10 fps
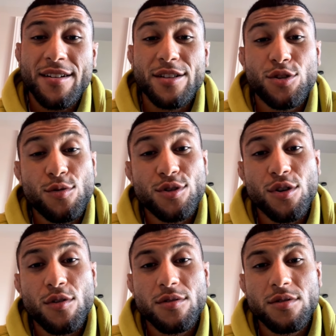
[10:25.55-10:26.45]
and to
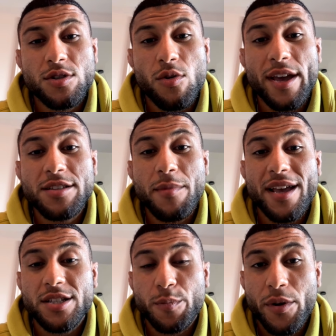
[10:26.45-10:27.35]
show, showcase my
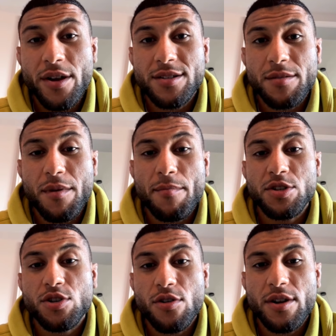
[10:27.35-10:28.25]
experience and my
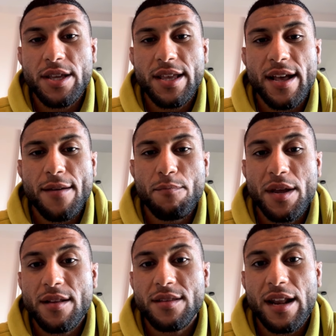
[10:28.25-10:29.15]
maturity that I've
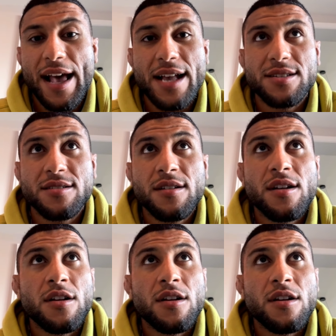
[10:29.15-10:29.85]
been the last,